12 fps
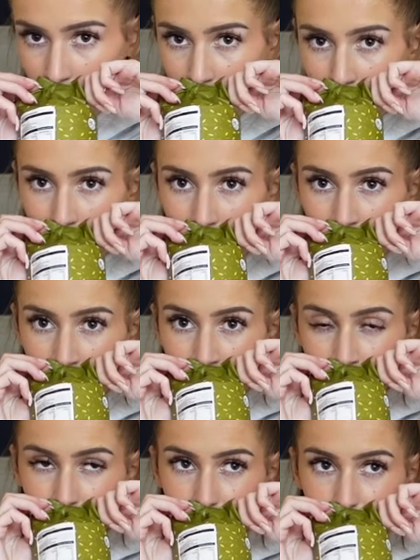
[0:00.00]
like.
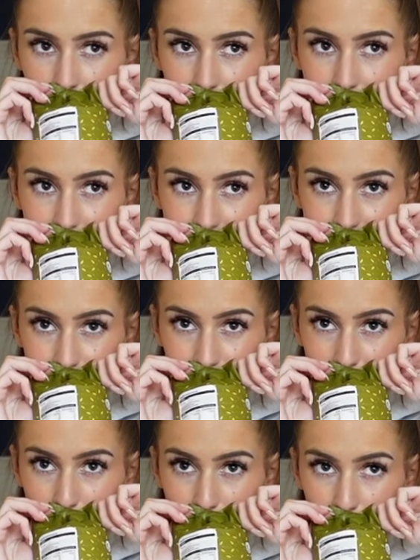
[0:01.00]
These smell
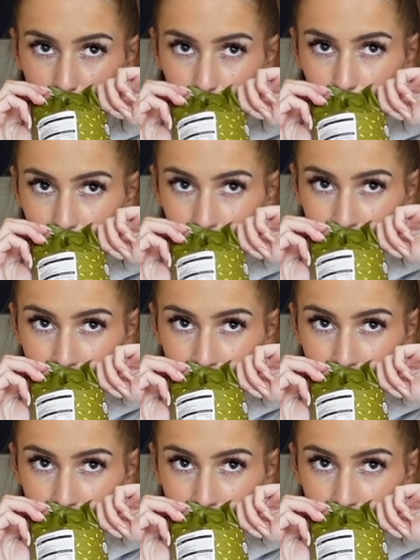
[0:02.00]
like popcorn.